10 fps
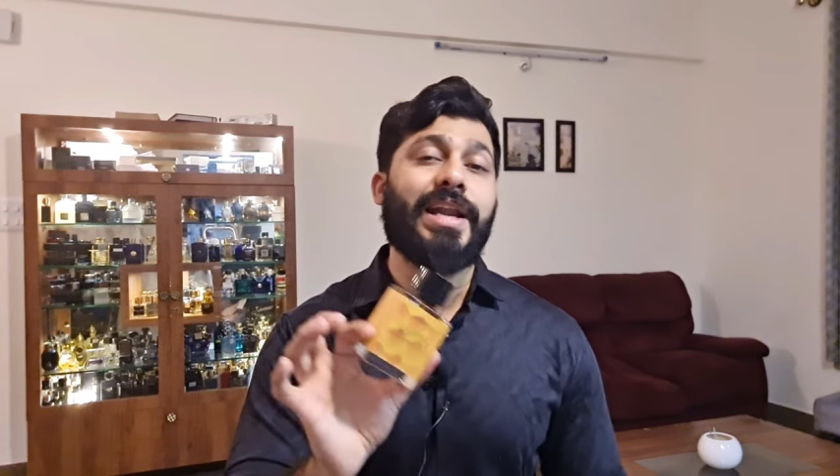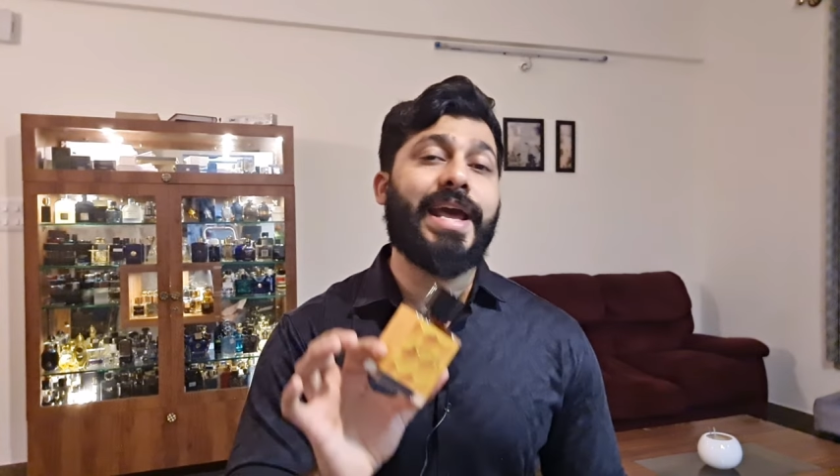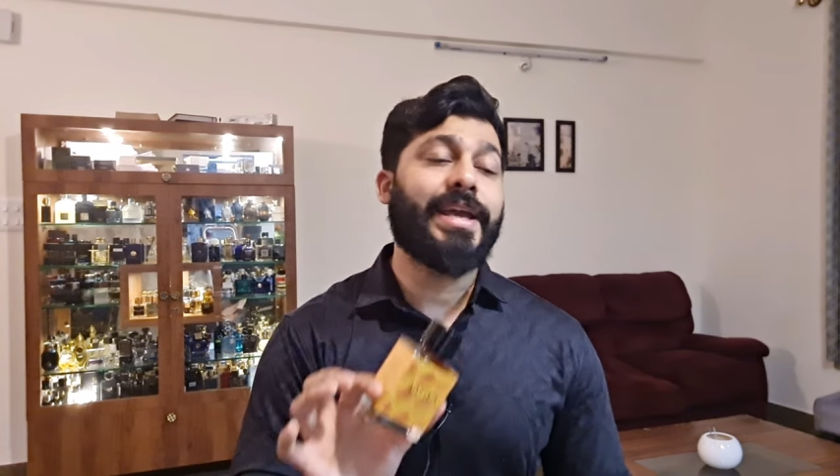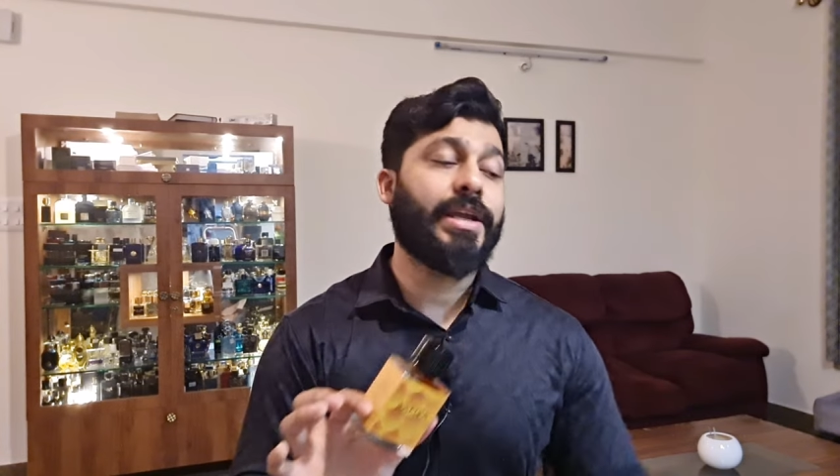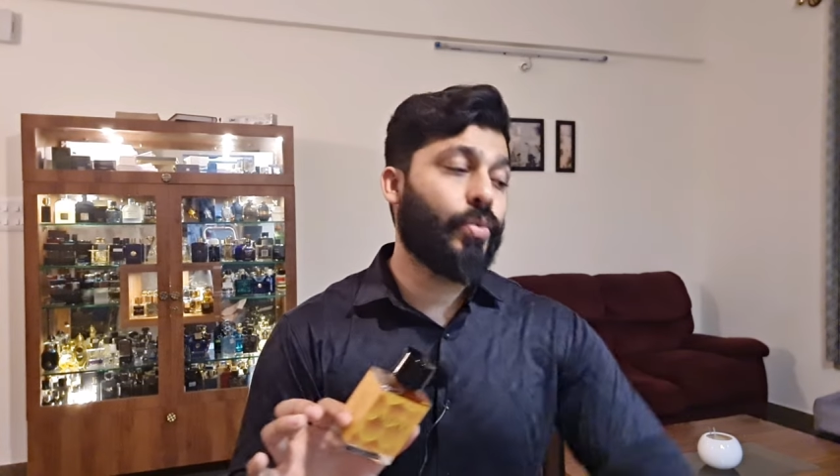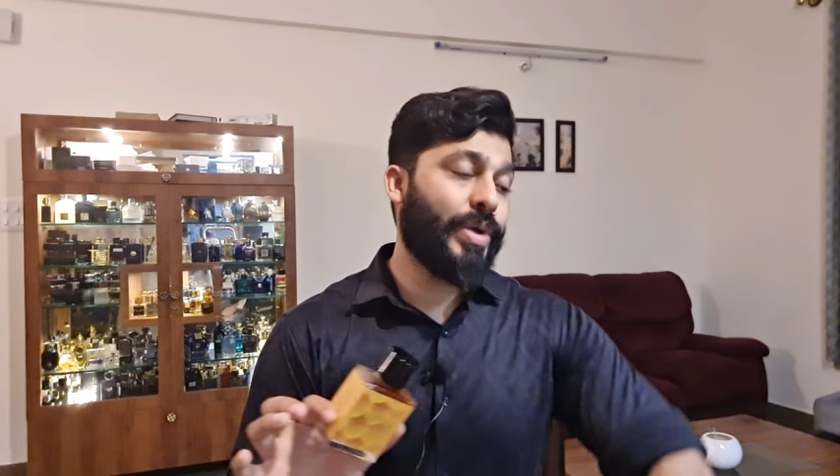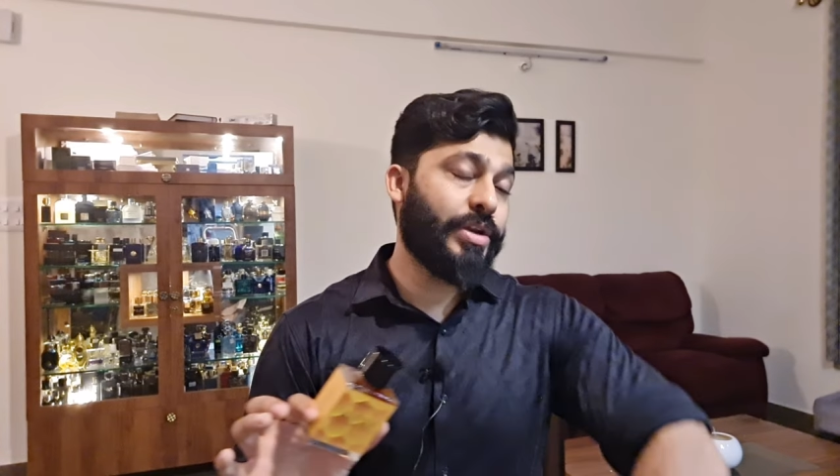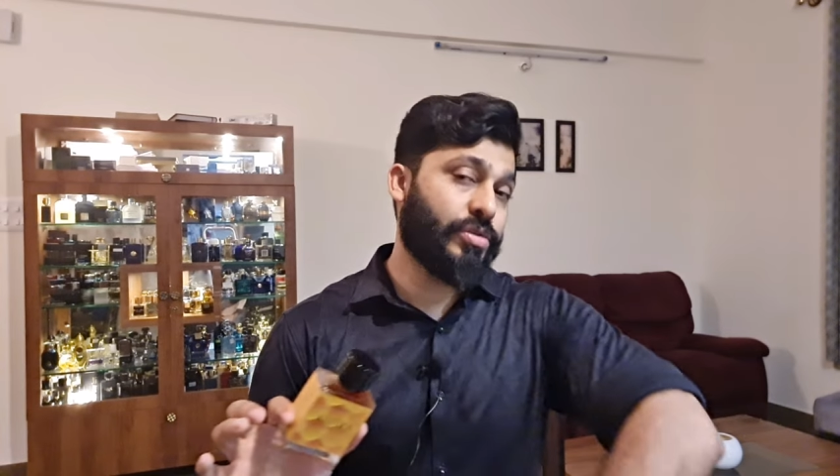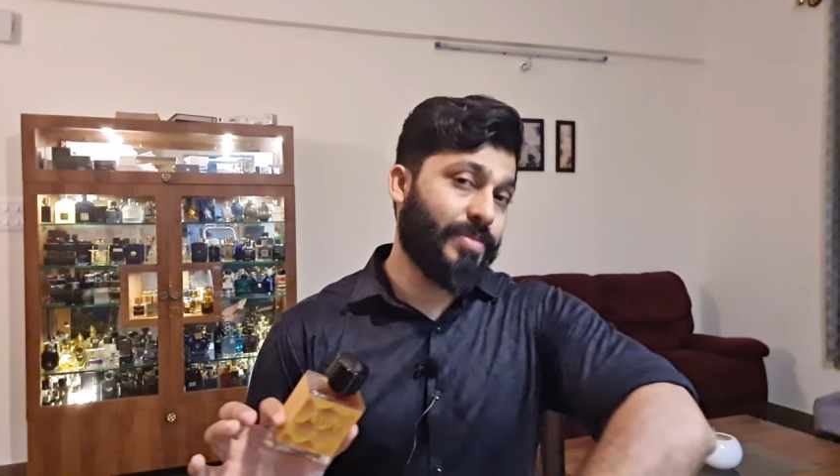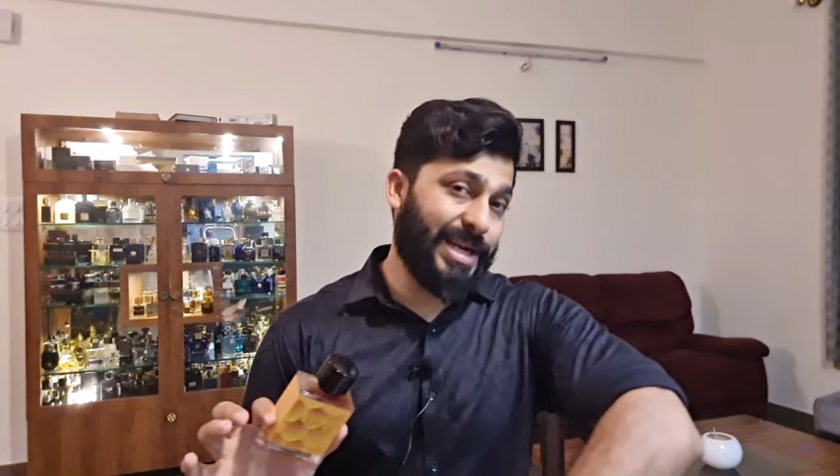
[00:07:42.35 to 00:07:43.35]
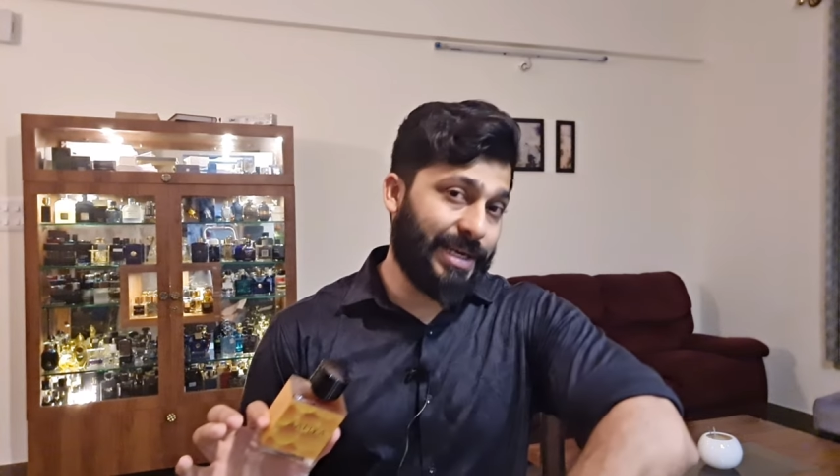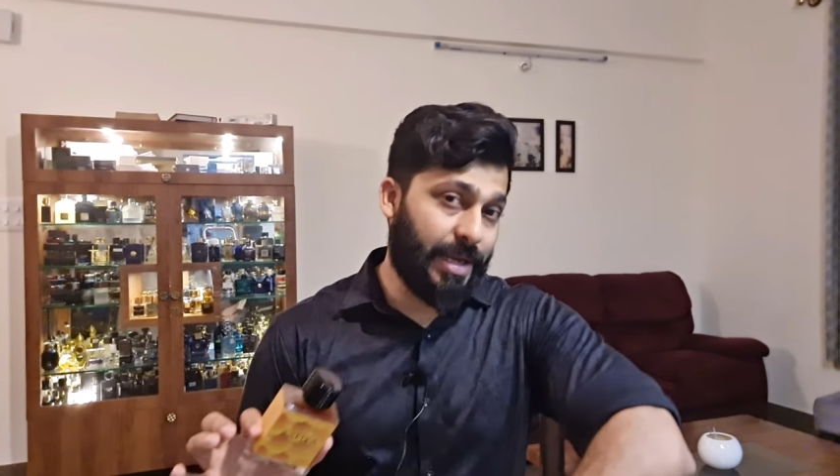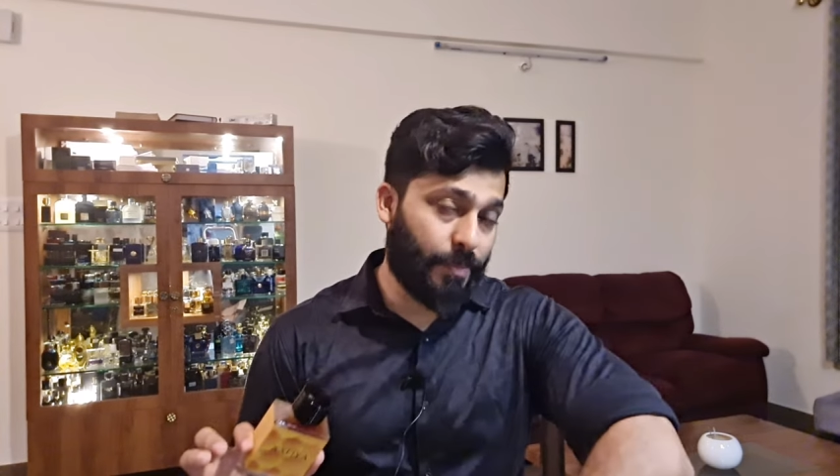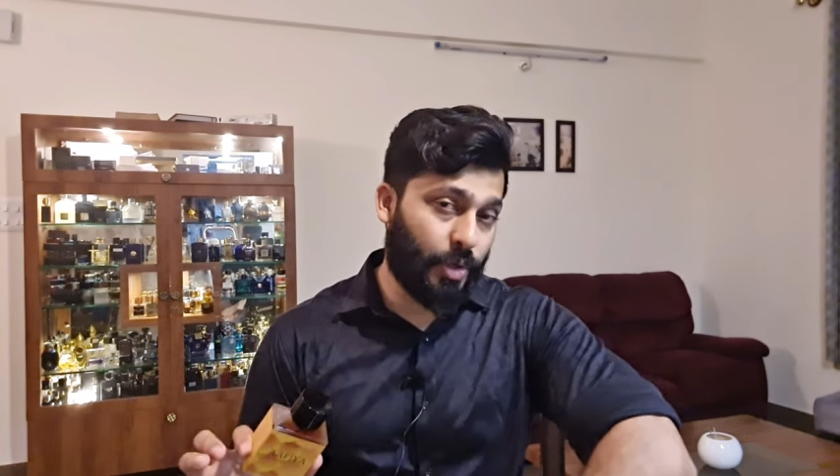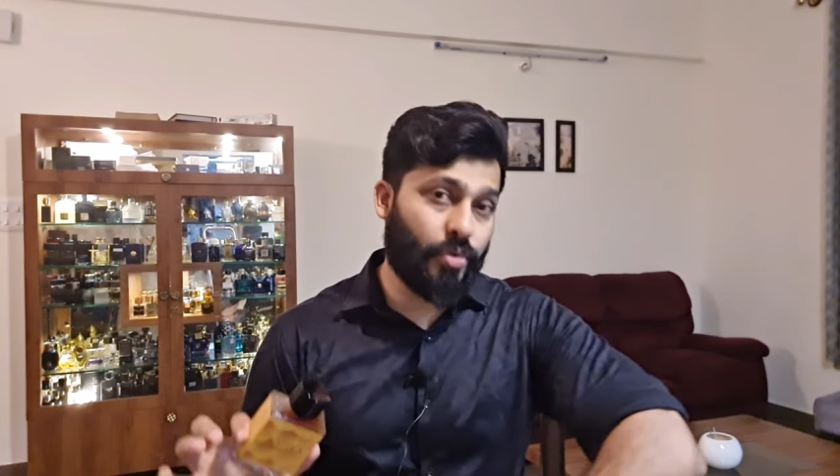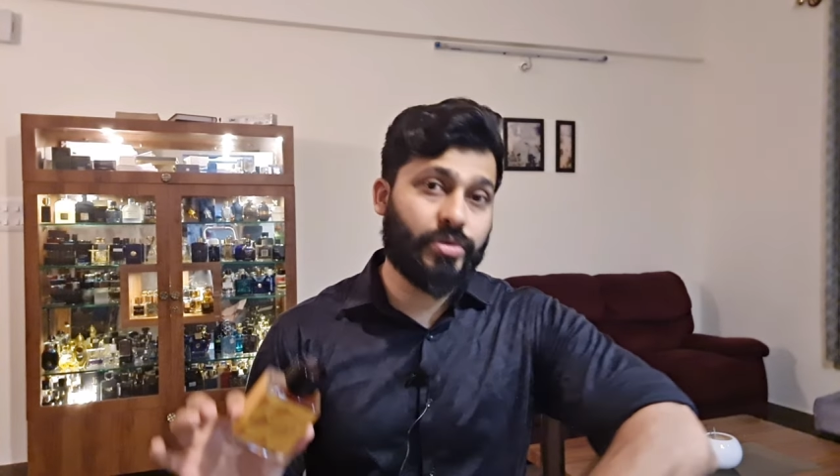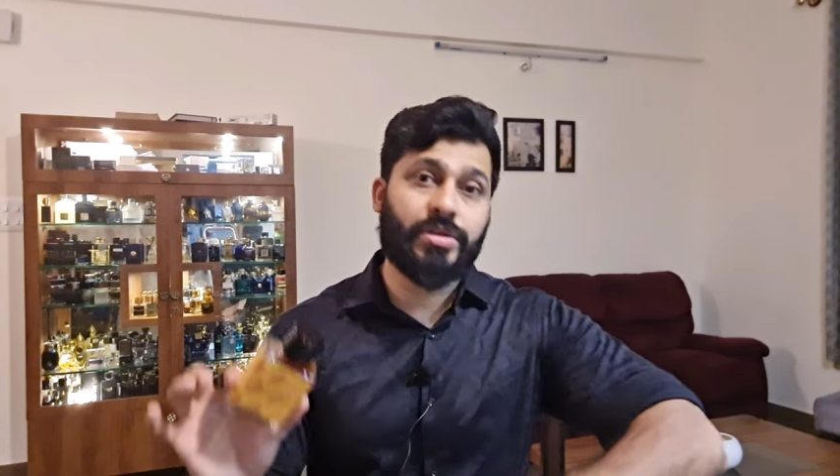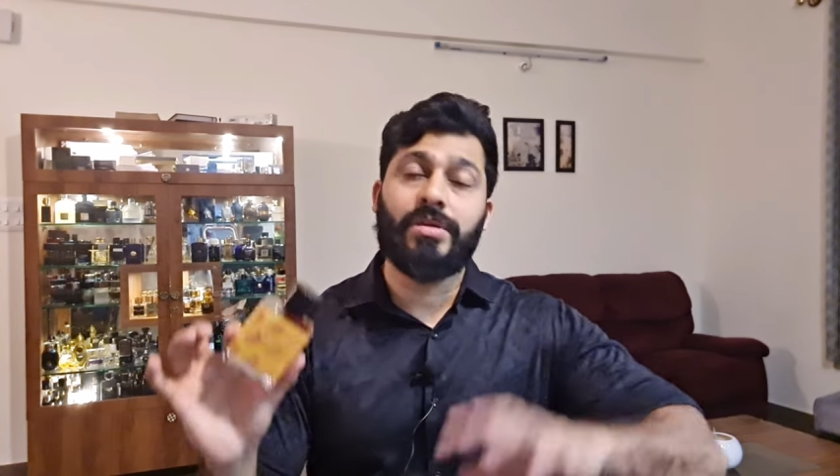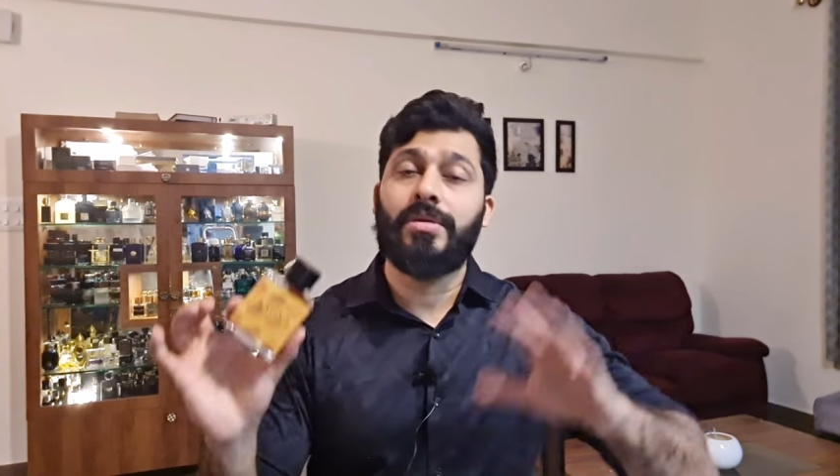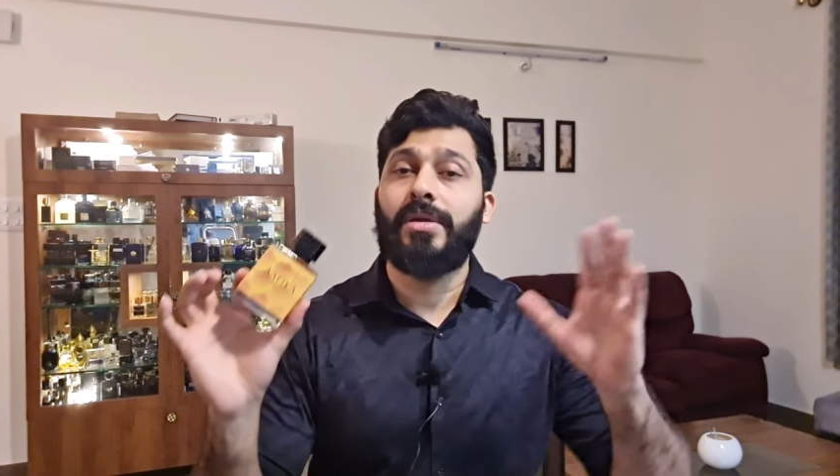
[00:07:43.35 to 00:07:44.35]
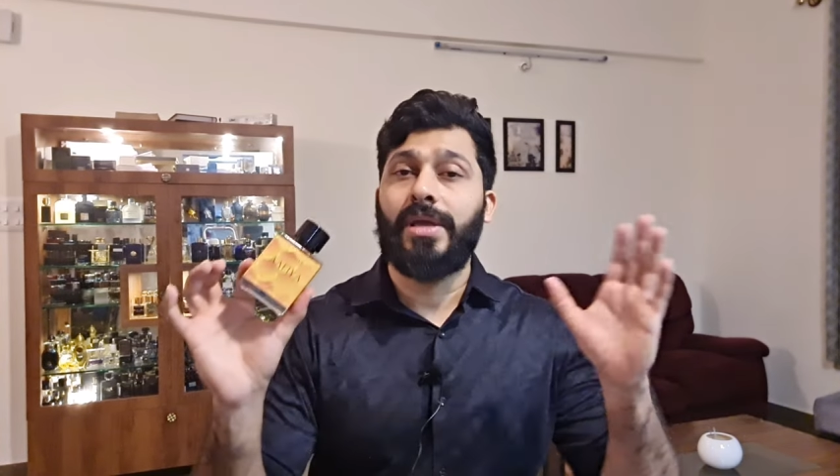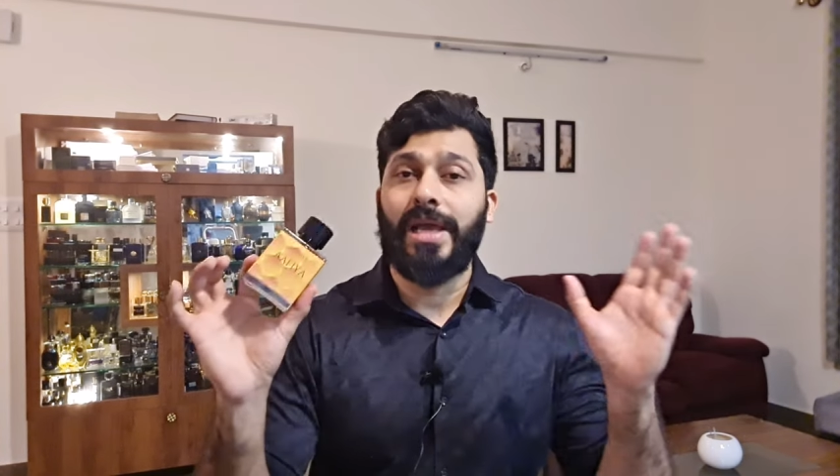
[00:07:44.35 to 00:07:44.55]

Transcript: like it when you smell it up close,